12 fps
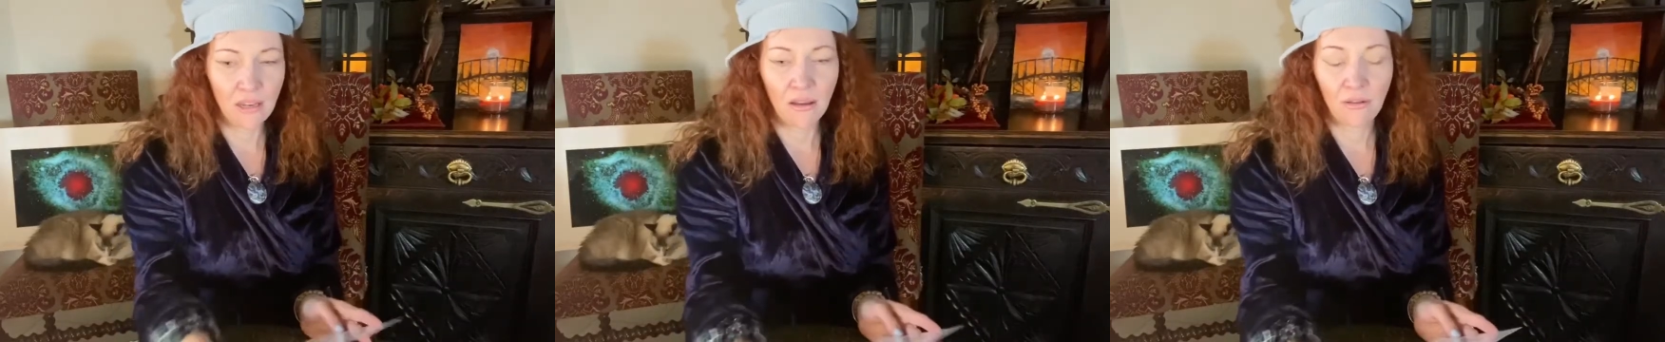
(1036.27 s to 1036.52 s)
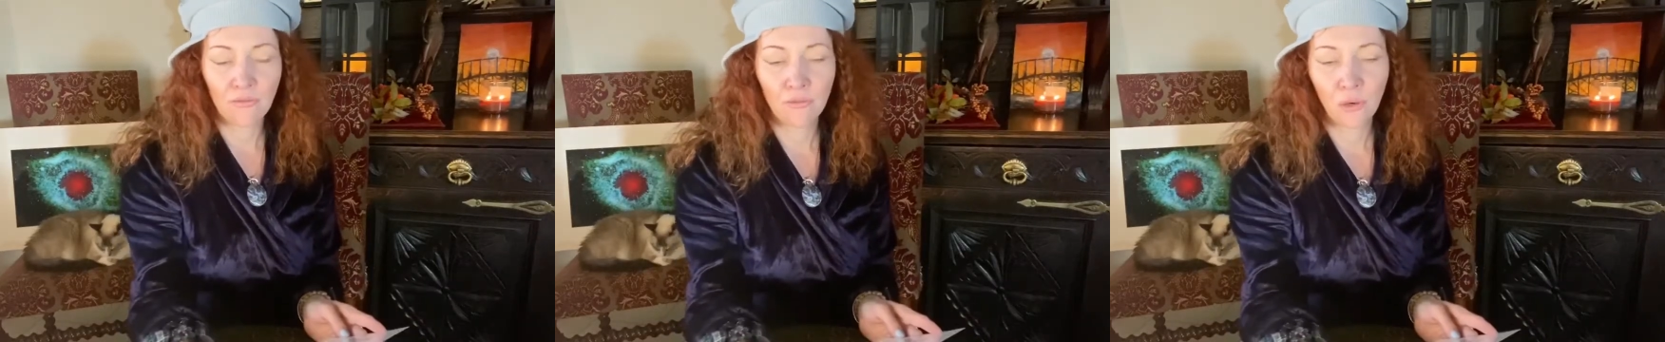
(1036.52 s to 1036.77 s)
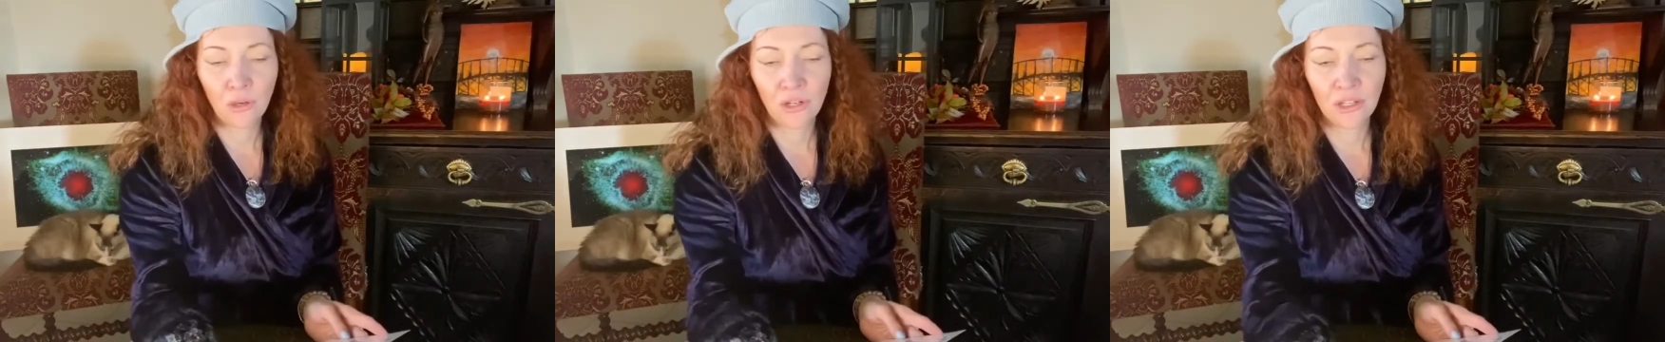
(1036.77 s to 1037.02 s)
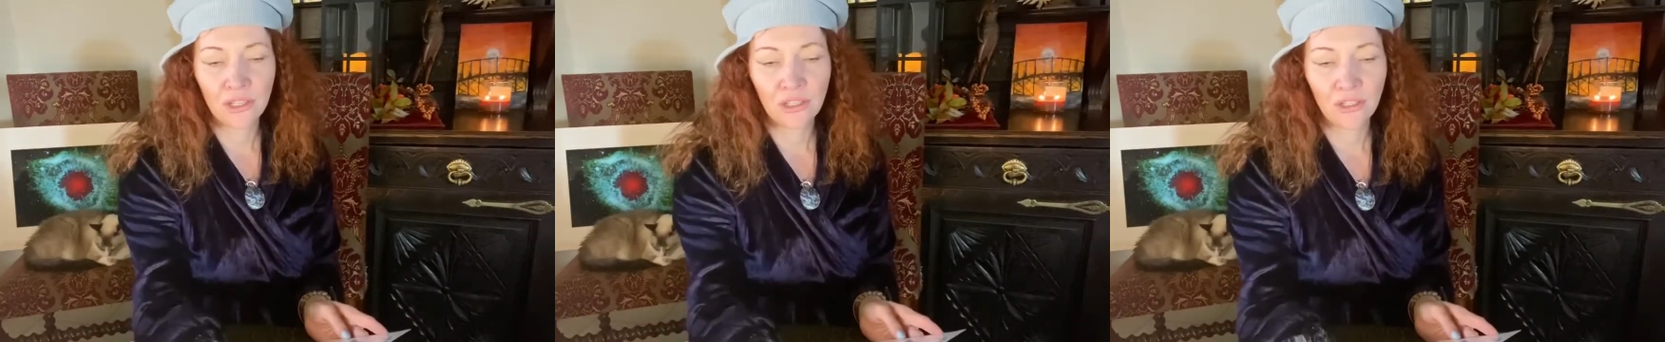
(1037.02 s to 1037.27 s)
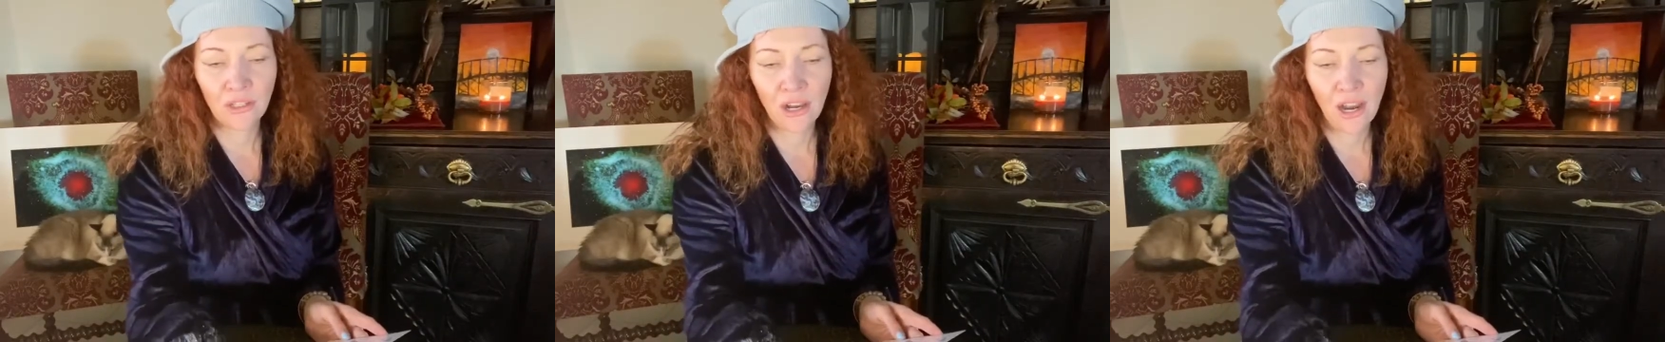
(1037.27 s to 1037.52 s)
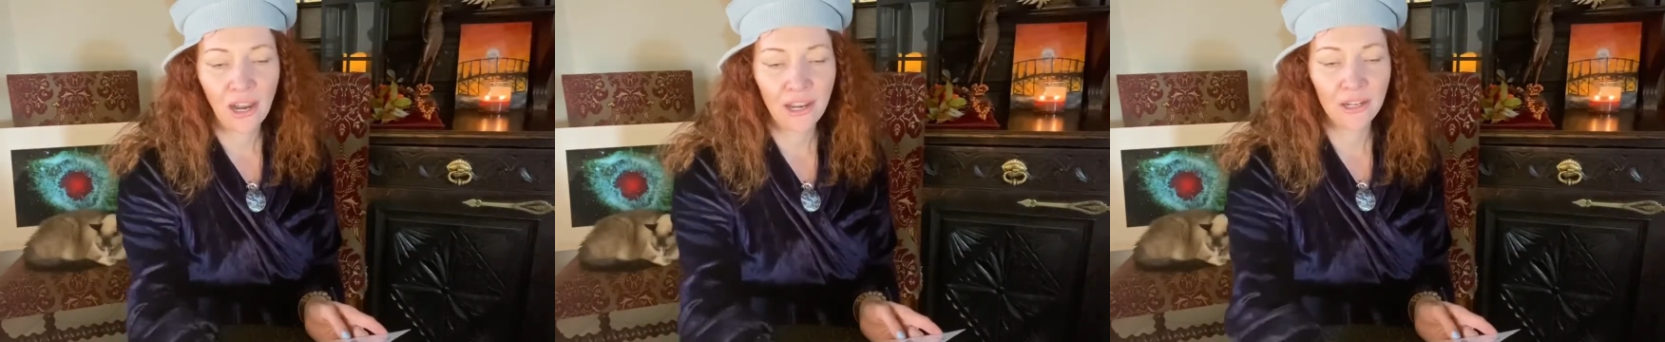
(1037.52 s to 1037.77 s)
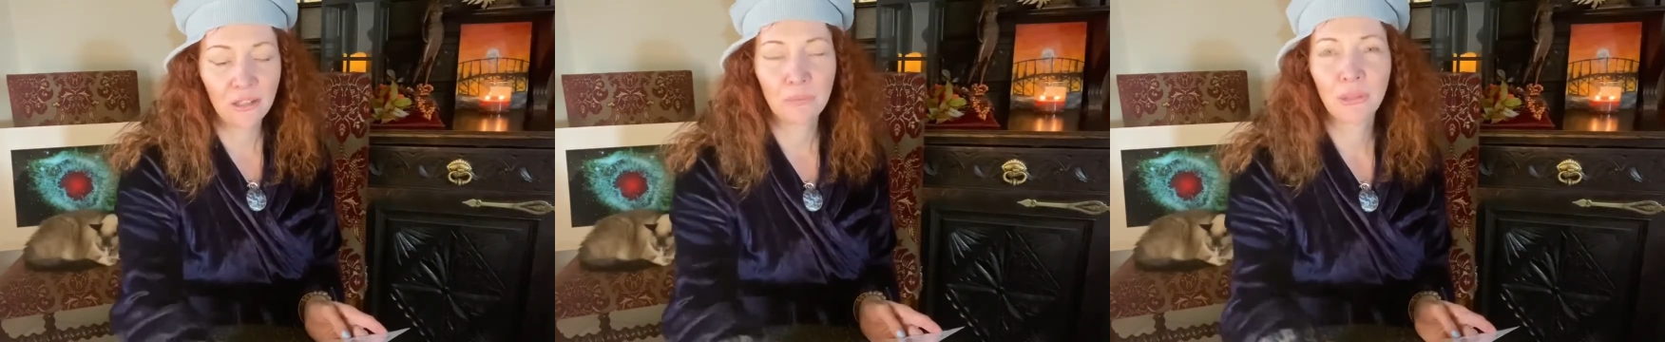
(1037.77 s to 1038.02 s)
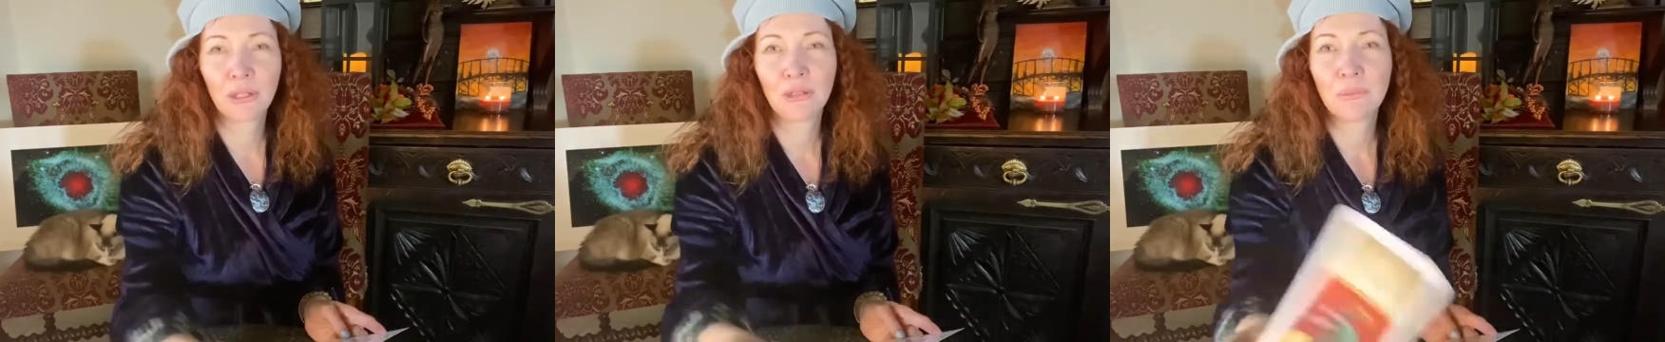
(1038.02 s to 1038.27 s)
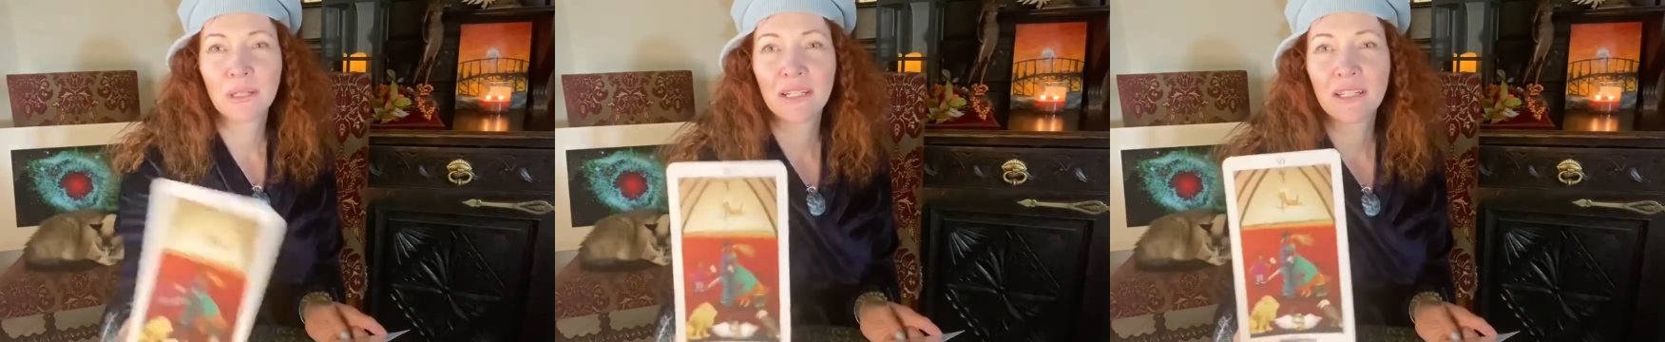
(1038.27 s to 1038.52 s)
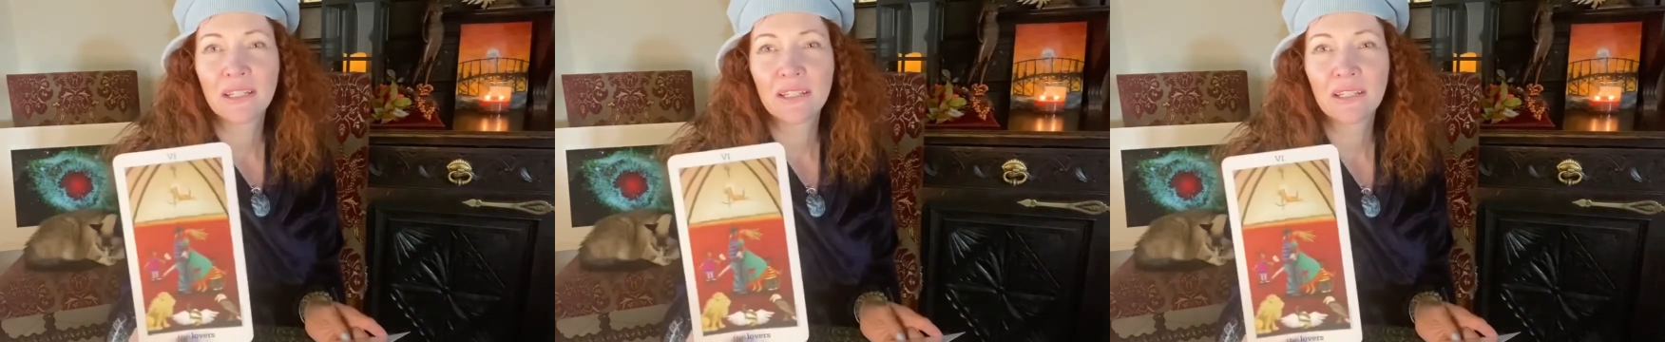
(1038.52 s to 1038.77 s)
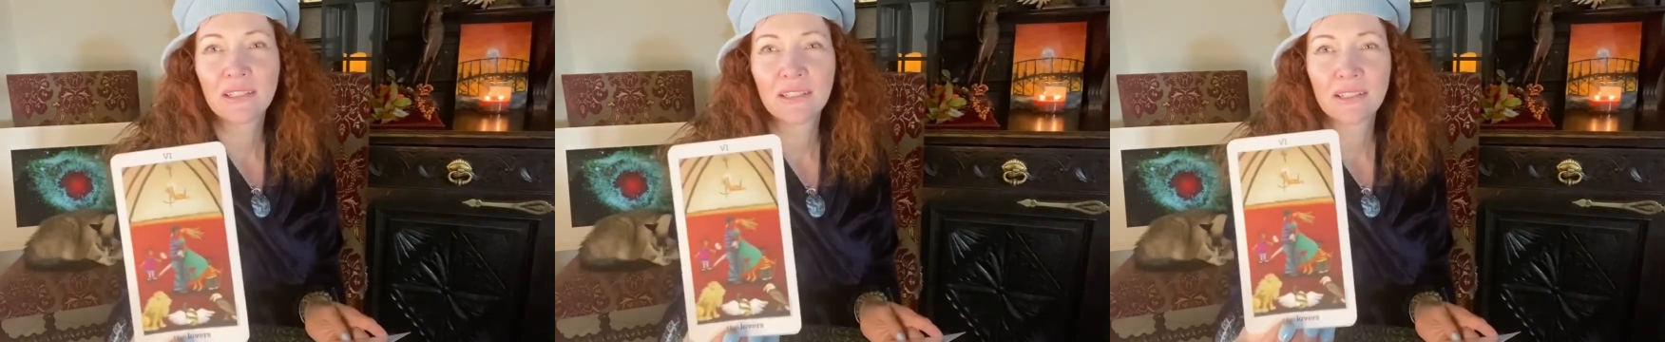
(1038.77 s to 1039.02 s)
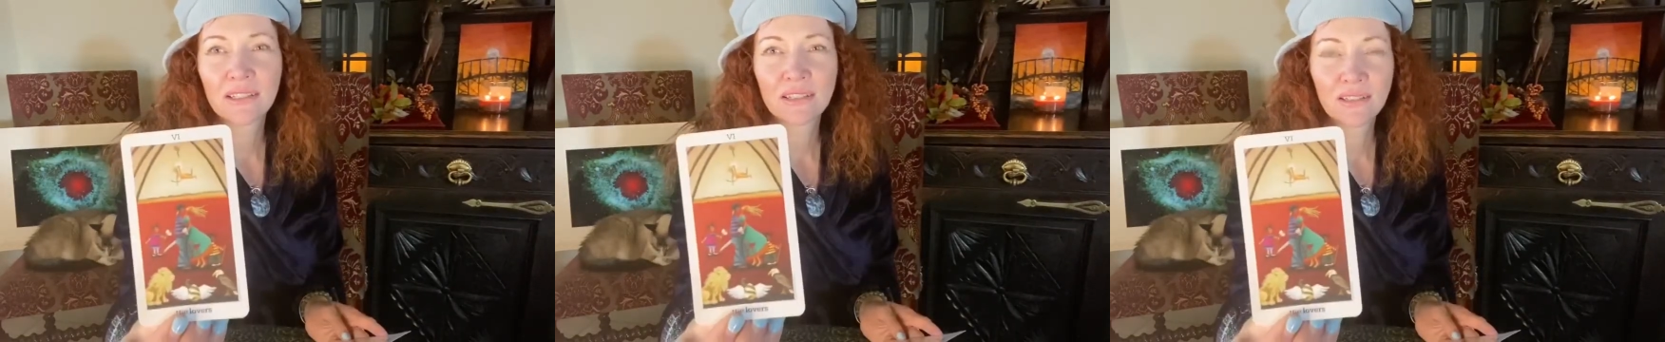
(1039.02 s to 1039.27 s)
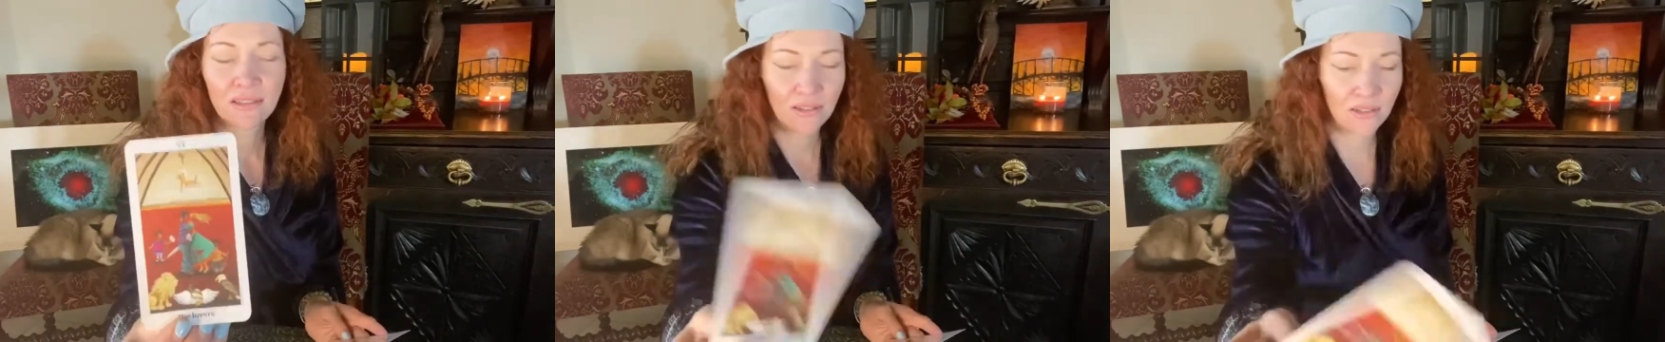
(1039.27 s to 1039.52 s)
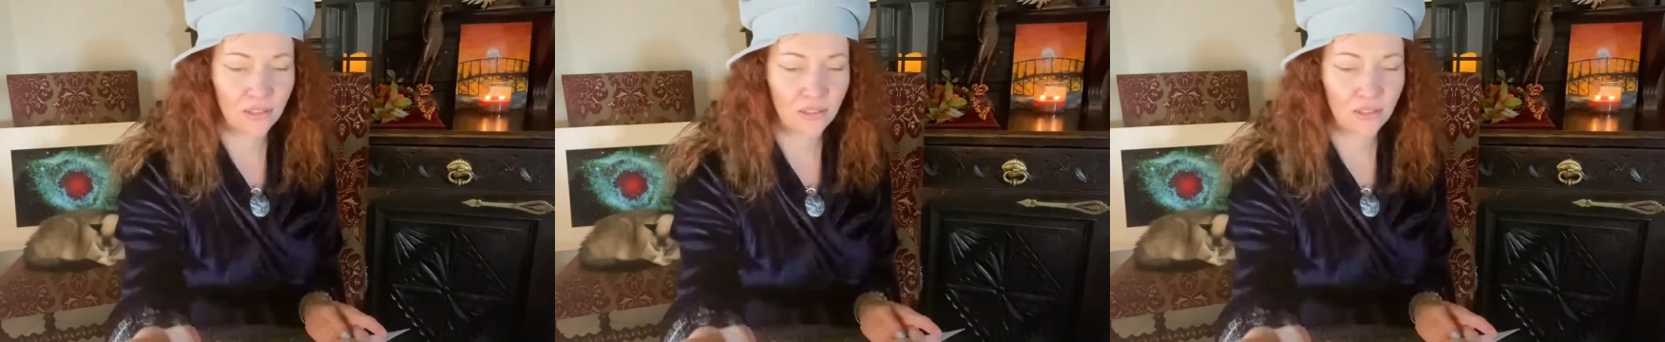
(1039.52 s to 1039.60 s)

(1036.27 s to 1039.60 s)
for your higher purpose,